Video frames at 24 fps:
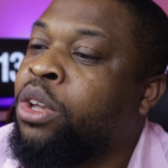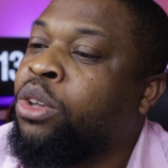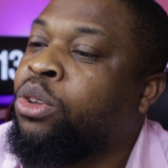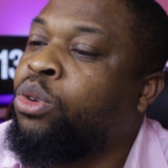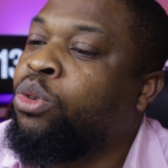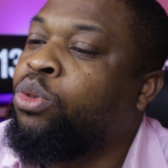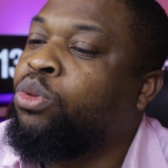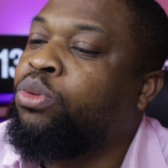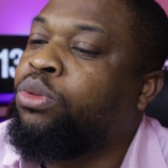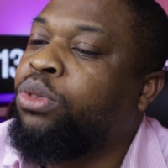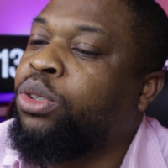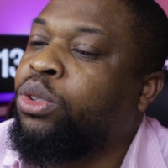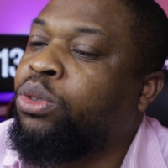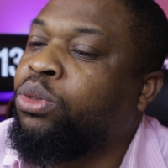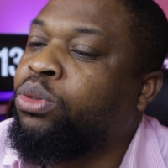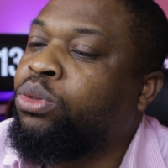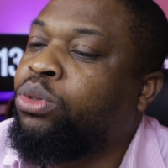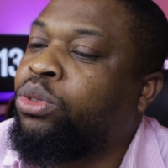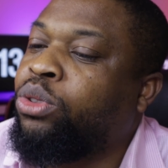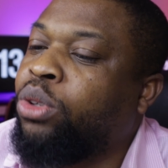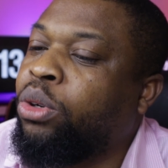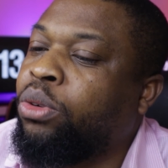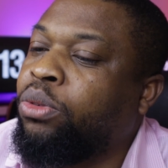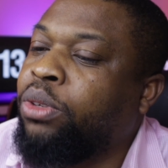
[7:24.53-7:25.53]

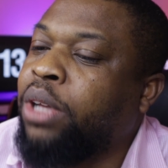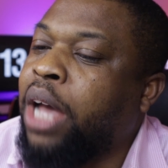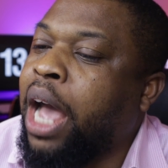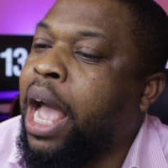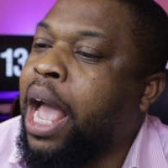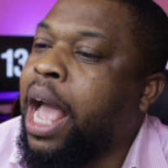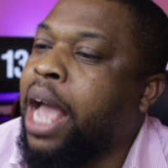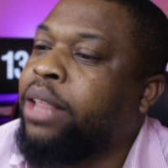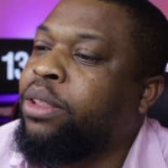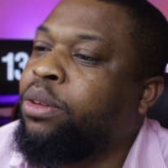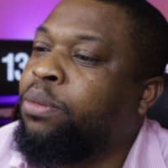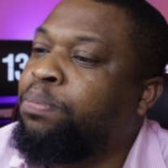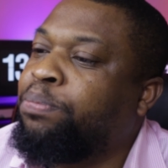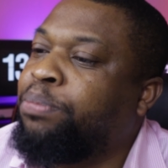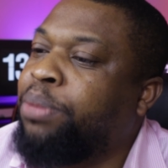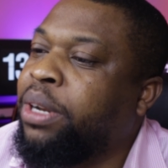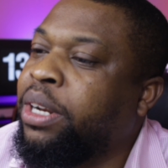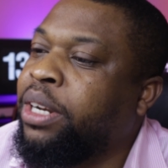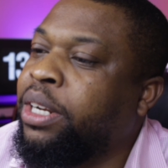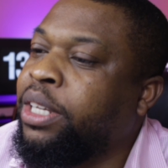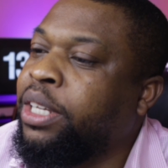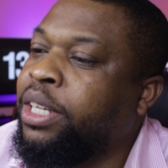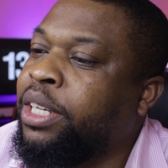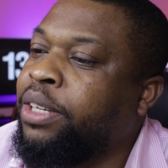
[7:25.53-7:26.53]
I don't
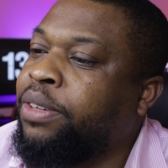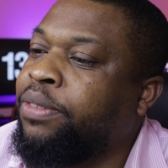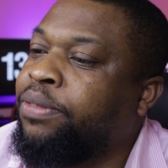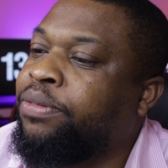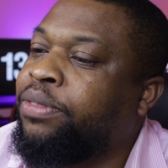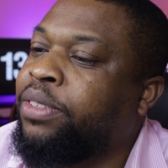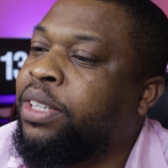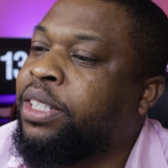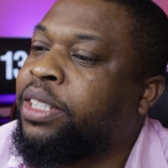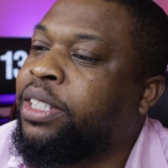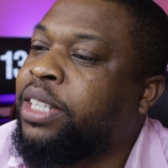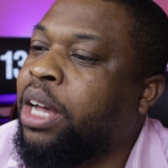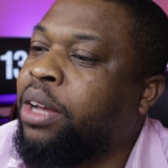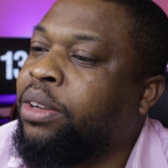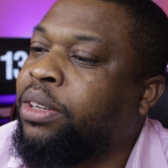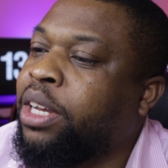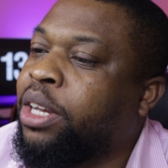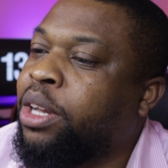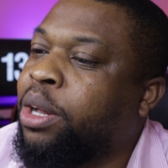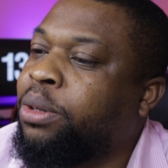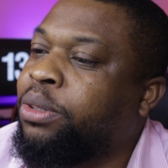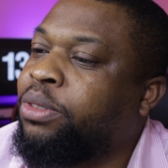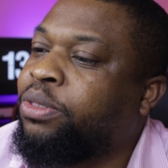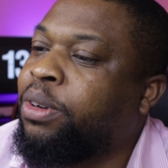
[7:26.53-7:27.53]
believe the sound
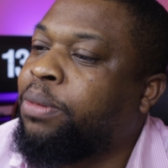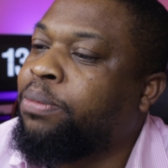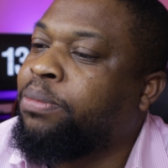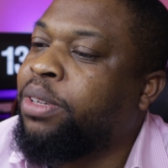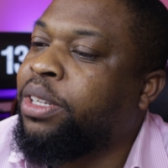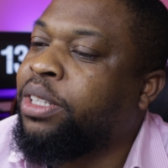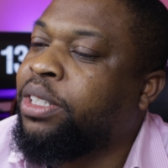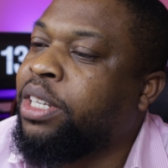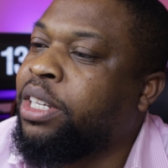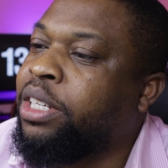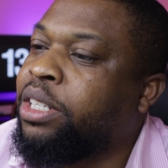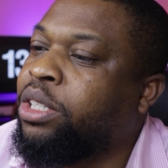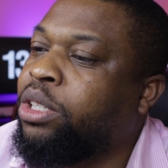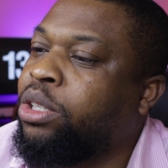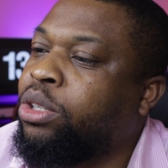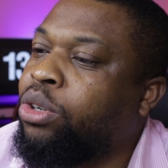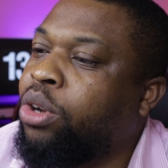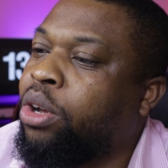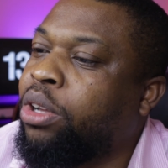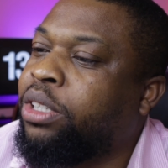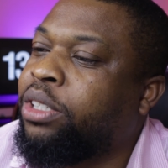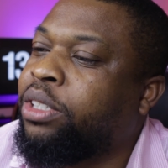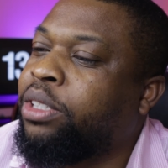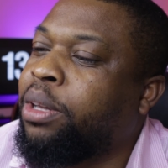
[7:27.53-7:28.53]
that comes from this is
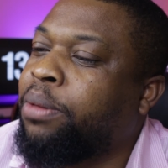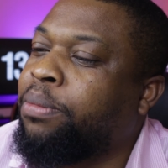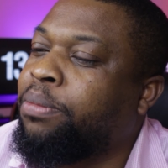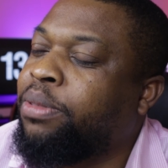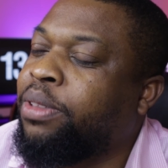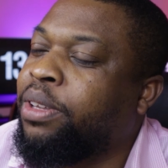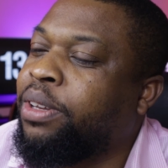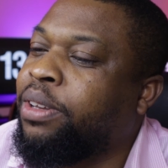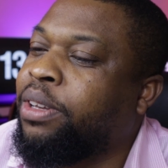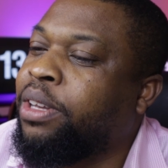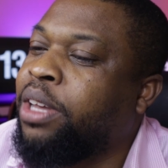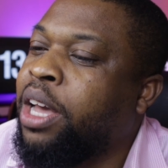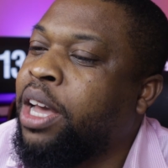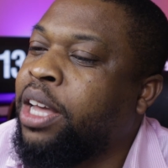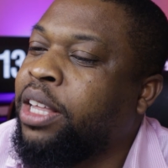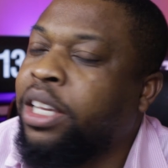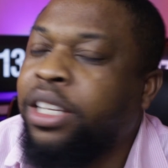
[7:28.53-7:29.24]
not something.